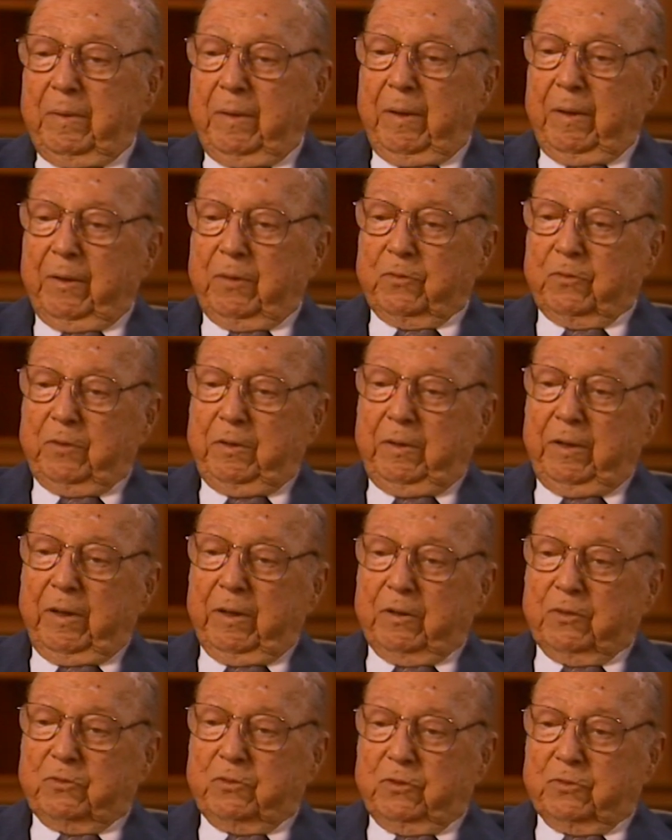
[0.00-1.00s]
Yes, he
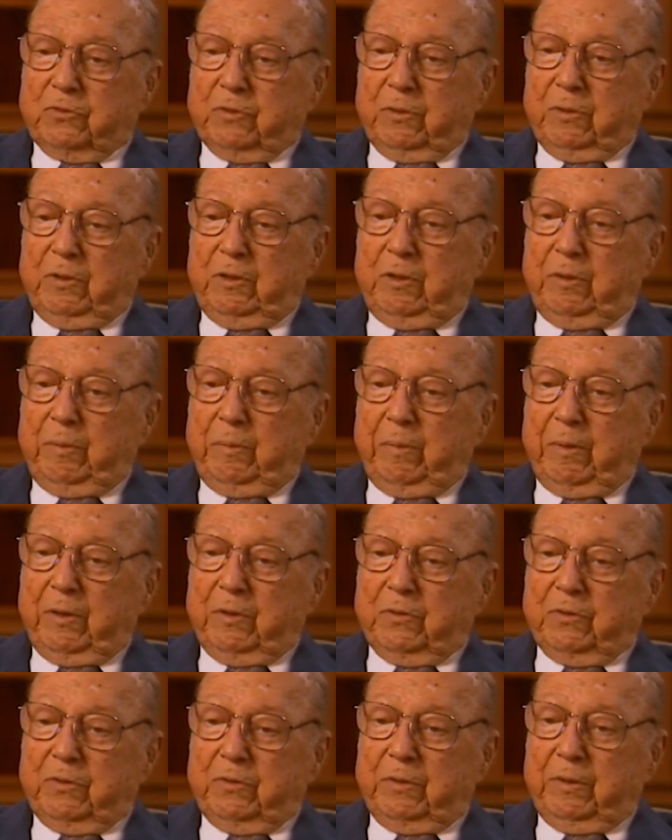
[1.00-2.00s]
had a sister who
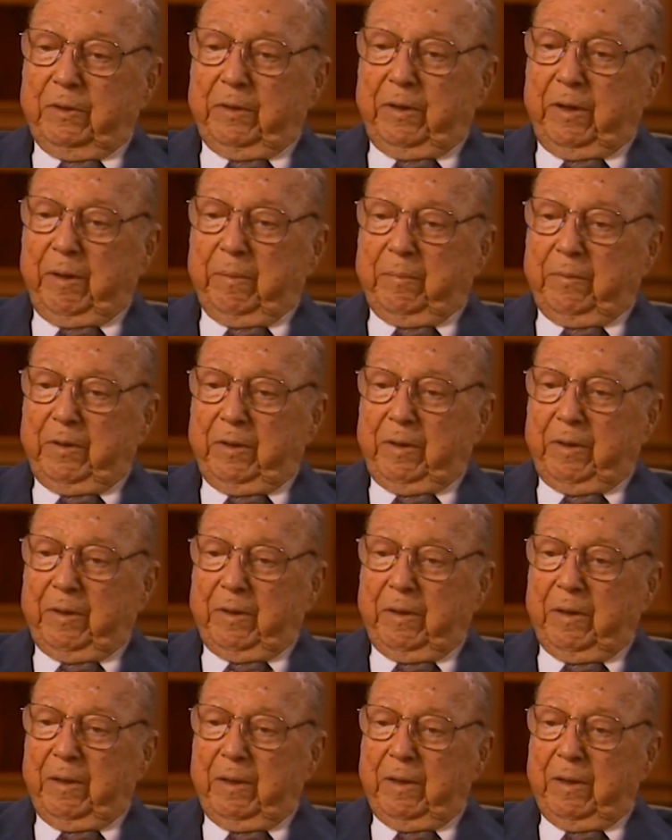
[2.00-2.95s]
was an MD